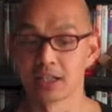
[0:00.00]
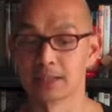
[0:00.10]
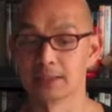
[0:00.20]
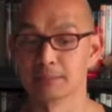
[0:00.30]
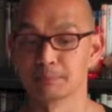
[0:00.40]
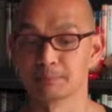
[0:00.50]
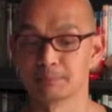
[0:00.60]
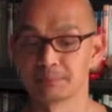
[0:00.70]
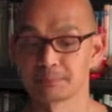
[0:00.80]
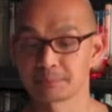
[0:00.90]
And
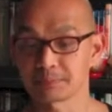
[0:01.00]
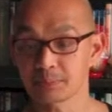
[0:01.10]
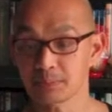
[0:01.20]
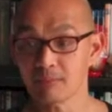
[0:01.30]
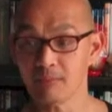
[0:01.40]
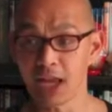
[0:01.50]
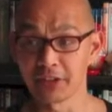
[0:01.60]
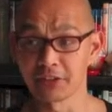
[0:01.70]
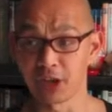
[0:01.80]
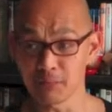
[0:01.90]

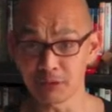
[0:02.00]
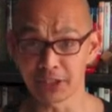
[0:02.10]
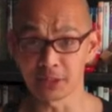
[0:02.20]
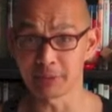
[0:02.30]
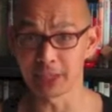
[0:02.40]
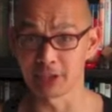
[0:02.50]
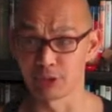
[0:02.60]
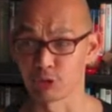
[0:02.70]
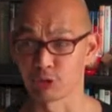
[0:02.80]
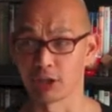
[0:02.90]
on top of keeping it
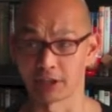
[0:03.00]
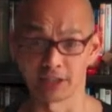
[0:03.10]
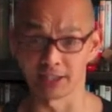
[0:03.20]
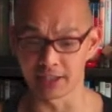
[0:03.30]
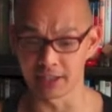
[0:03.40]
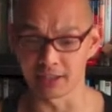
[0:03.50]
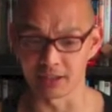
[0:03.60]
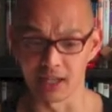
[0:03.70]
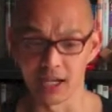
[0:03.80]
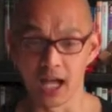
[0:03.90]
in your trunk in the
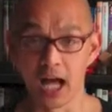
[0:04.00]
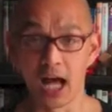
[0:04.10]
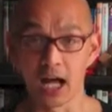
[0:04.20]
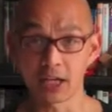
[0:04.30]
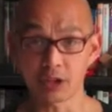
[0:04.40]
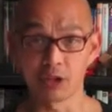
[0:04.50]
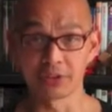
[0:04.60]
heat, I